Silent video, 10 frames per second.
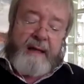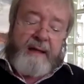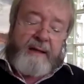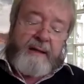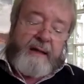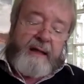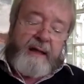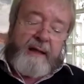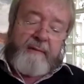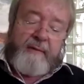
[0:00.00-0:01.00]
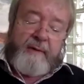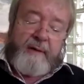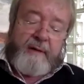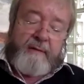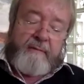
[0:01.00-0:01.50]
The
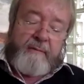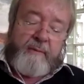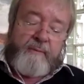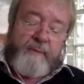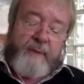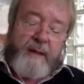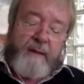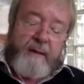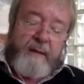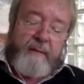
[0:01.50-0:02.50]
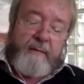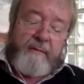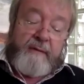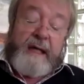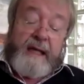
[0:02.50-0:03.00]

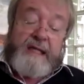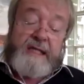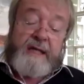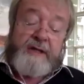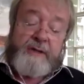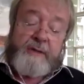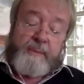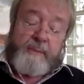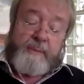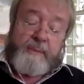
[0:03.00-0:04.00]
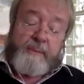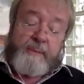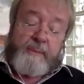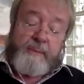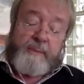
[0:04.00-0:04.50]
really essential point
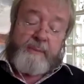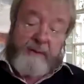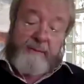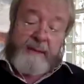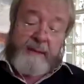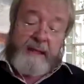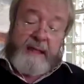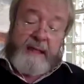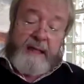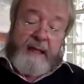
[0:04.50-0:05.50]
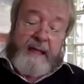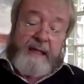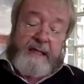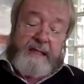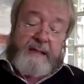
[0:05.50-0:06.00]
at the moment
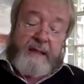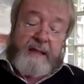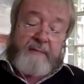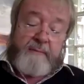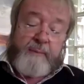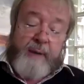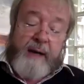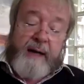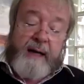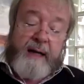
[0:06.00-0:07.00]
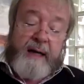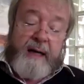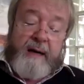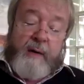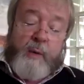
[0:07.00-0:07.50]
is that by
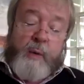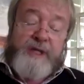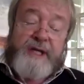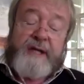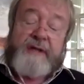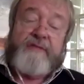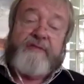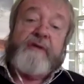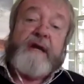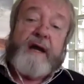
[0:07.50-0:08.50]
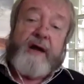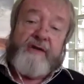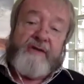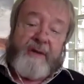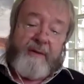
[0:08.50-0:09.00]
wishing to free
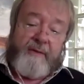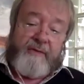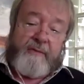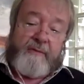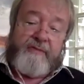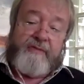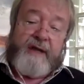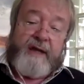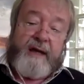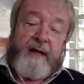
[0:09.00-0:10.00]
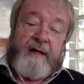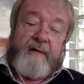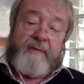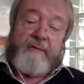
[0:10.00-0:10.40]
ourselves from fear, from